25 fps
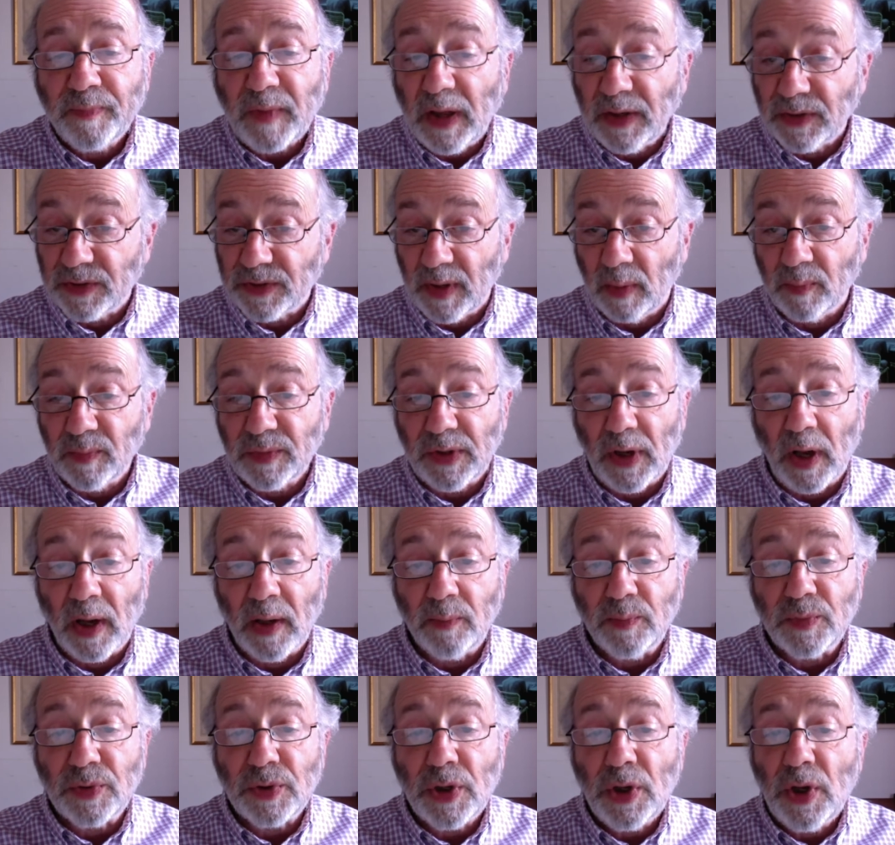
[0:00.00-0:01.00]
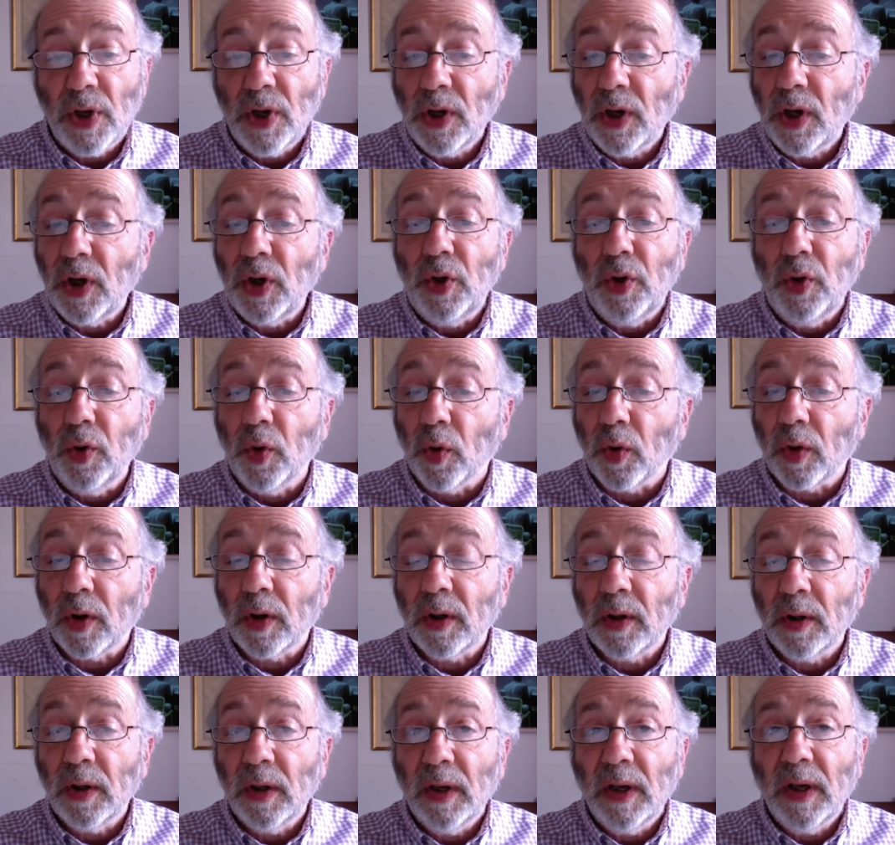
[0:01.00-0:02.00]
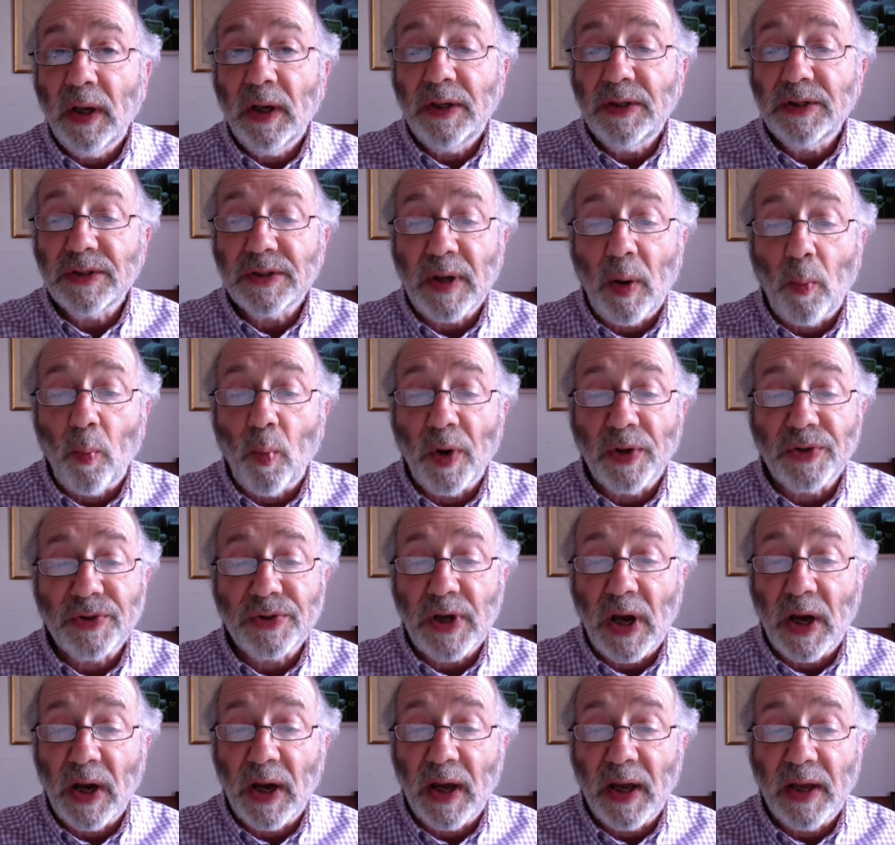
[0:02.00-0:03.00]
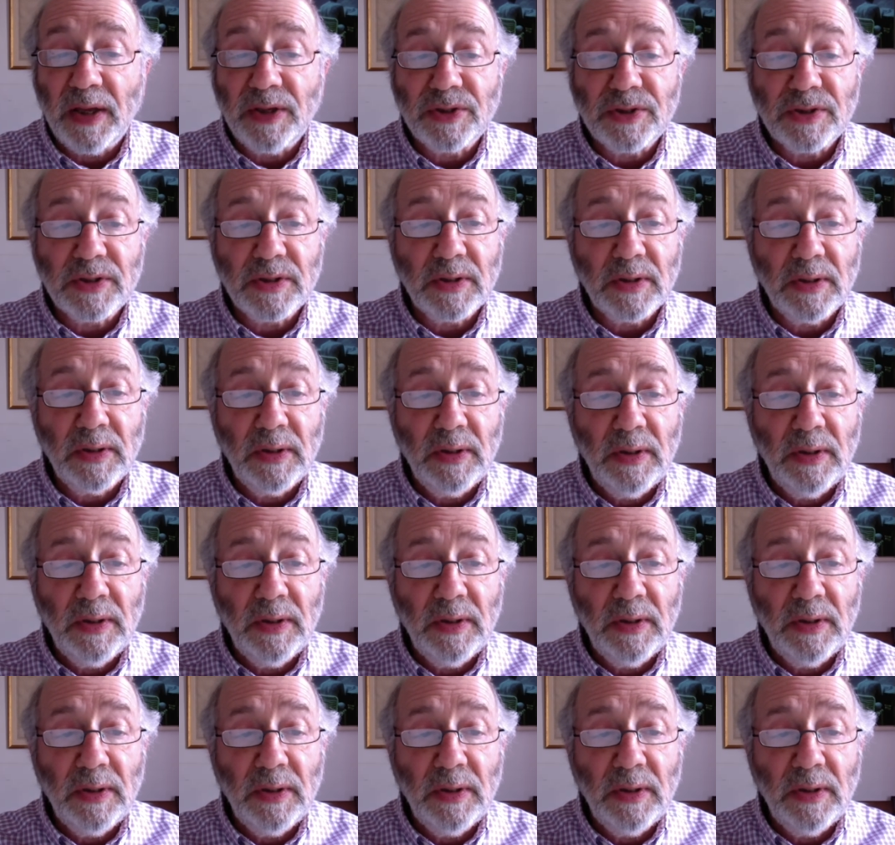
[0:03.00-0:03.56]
and sometimes a look in someone's eyes.